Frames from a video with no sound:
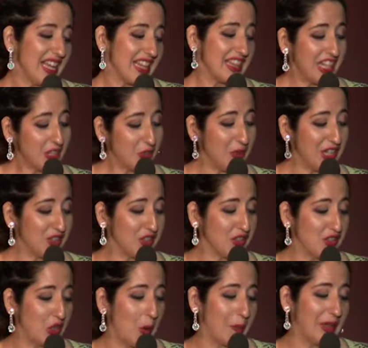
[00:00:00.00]
These
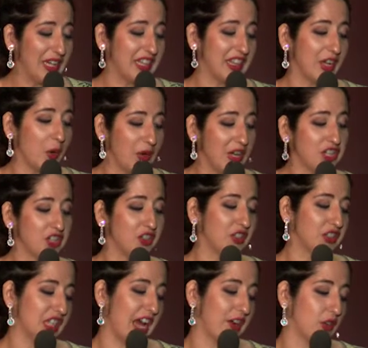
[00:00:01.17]
reasons complete the original
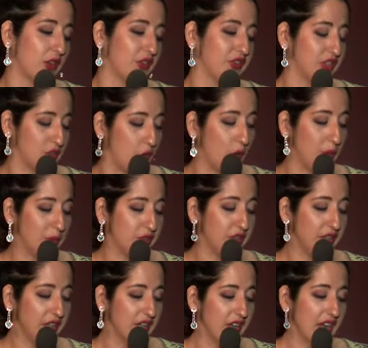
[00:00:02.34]
title of the sculpture,
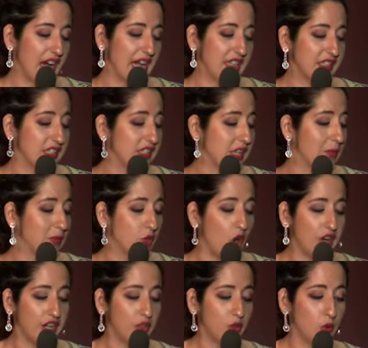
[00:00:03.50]
and since I'm
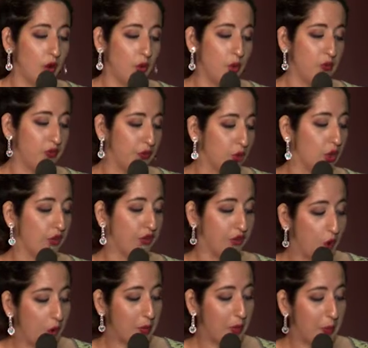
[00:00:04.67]
talking to a room full of
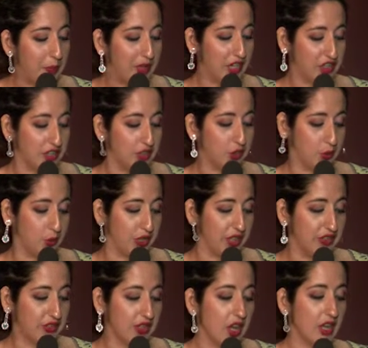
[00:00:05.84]
former PhD
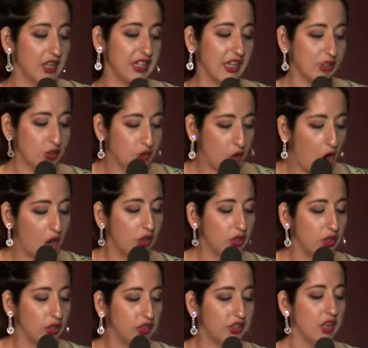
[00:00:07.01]
students that
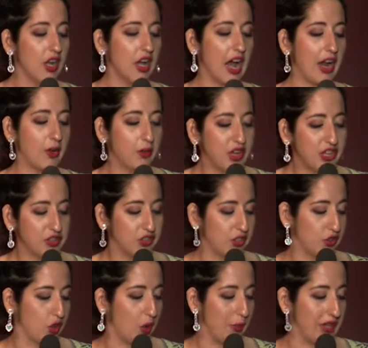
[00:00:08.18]
struggled and reached the
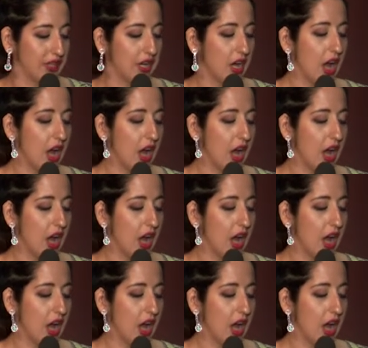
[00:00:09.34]
summit,